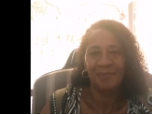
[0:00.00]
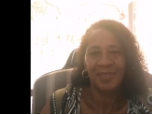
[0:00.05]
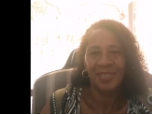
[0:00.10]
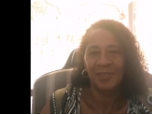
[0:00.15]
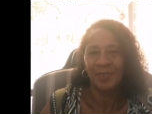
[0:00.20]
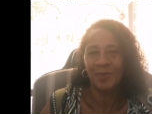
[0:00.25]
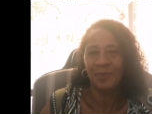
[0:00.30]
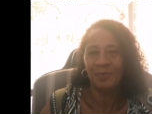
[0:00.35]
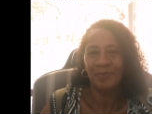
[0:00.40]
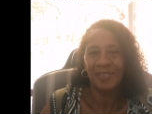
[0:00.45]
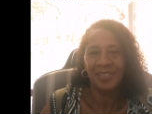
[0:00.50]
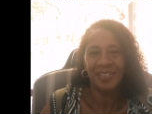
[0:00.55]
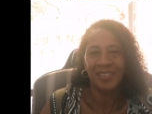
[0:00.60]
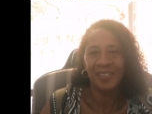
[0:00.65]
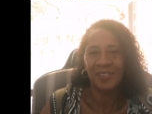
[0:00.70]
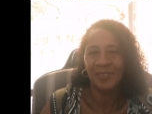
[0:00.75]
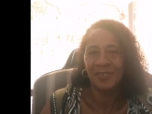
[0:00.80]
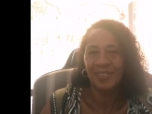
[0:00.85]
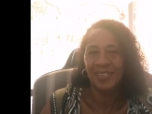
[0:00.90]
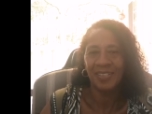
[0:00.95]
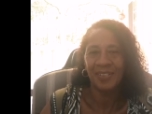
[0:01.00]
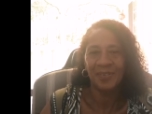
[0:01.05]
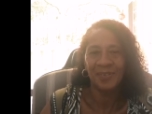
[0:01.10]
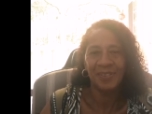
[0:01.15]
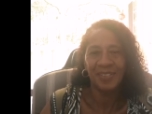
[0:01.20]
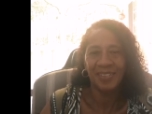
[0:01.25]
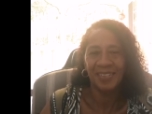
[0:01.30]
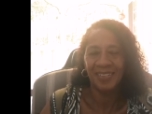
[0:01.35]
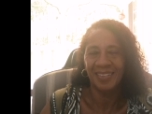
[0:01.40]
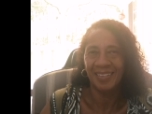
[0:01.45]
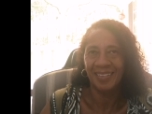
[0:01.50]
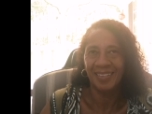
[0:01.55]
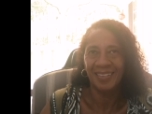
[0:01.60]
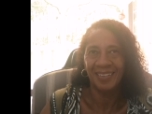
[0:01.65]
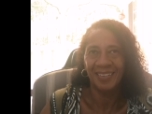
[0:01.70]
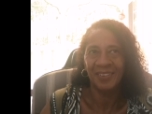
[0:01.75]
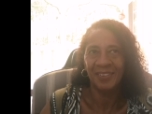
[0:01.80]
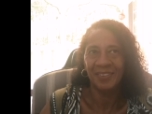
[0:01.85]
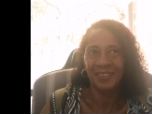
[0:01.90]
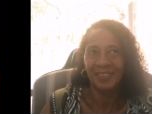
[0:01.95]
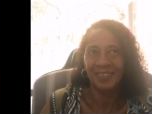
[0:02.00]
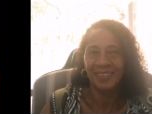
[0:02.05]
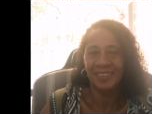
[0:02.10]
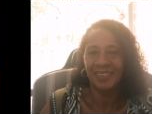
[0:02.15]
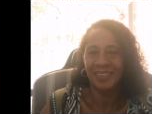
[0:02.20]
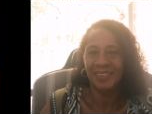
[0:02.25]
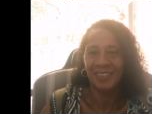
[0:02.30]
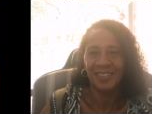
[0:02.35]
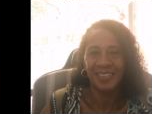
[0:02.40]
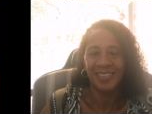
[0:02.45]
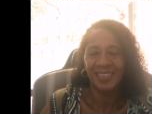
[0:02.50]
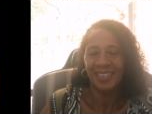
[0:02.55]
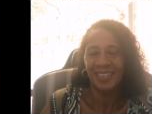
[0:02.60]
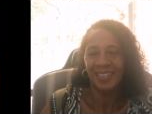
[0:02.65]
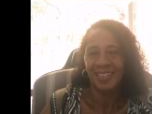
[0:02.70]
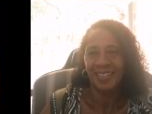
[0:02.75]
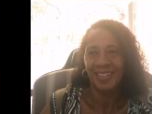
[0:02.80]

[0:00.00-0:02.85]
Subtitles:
Big up to you, Susan. Oh gosh.